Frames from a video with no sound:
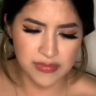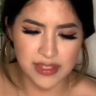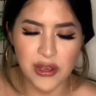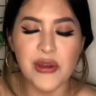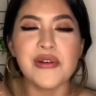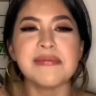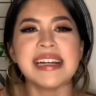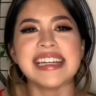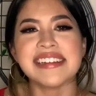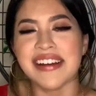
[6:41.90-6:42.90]
Oh
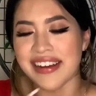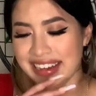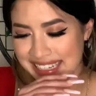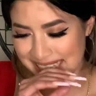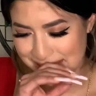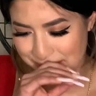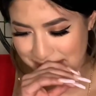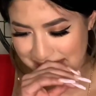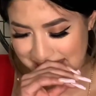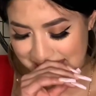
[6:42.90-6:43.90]
my god, it's
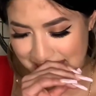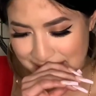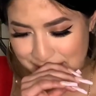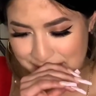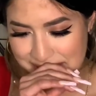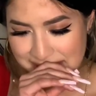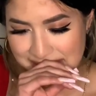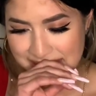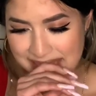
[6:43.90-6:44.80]
freaking Edward. And